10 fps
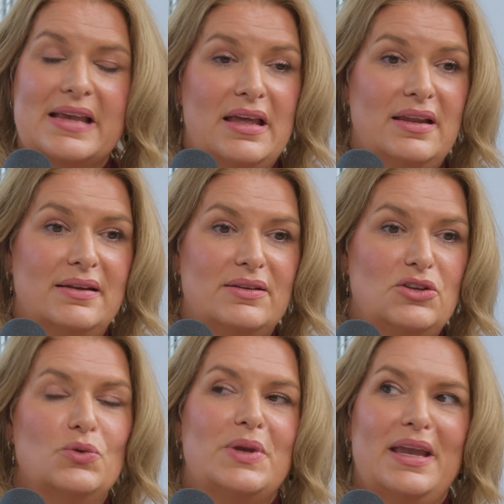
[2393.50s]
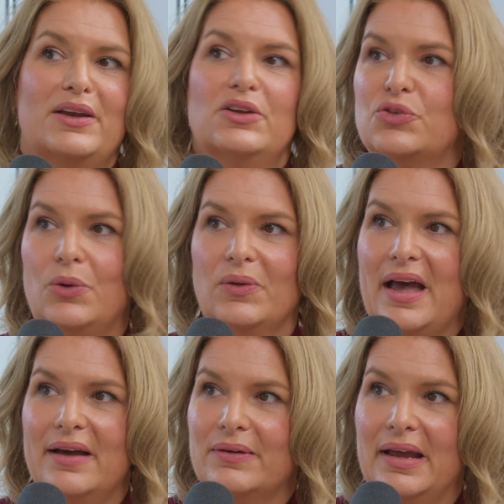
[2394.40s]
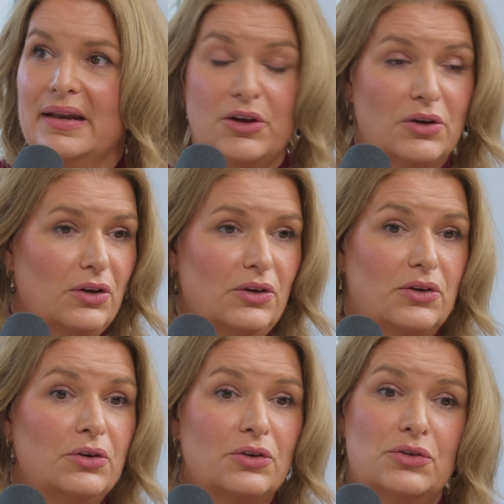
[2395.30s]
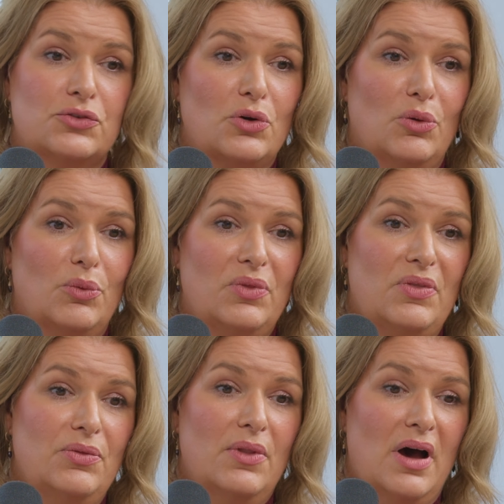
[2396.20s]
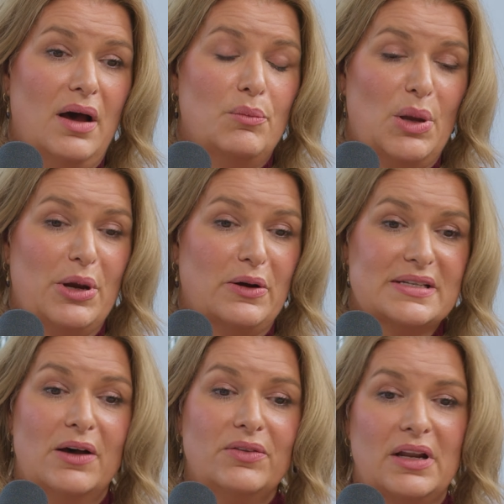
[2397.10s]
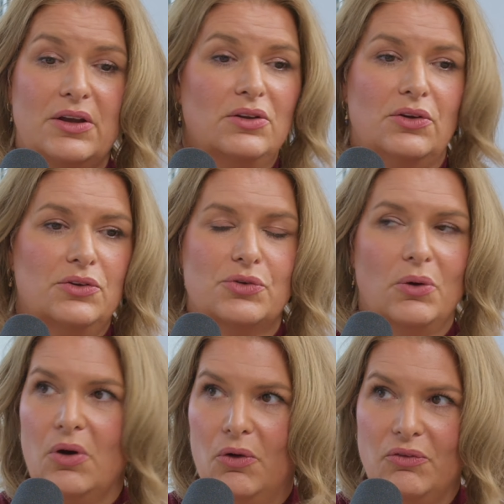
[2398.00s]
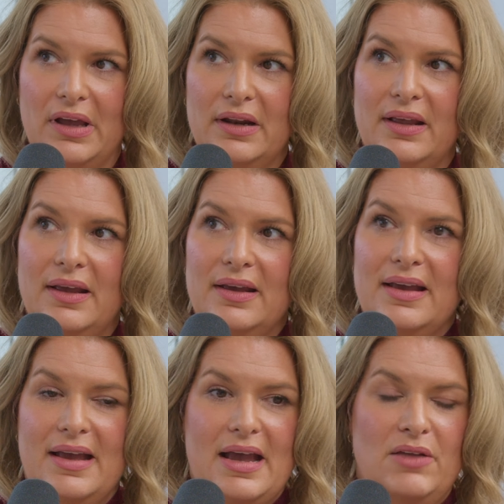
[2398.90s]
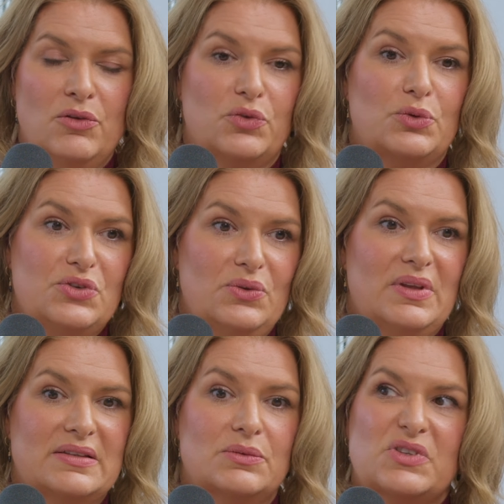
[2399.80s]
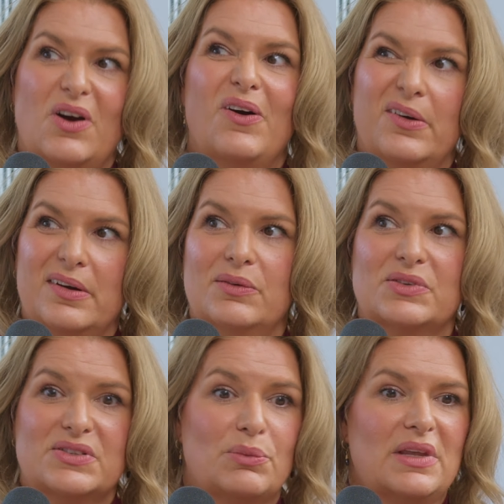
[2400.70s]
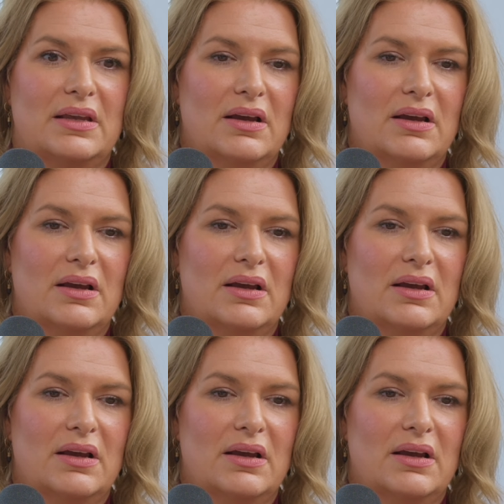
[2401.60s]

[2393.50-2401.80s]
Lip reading: and you can't control that, right? I couldn't control my parents' health, and I couldn't control COVID. And those were 2 things. It was hard. It was something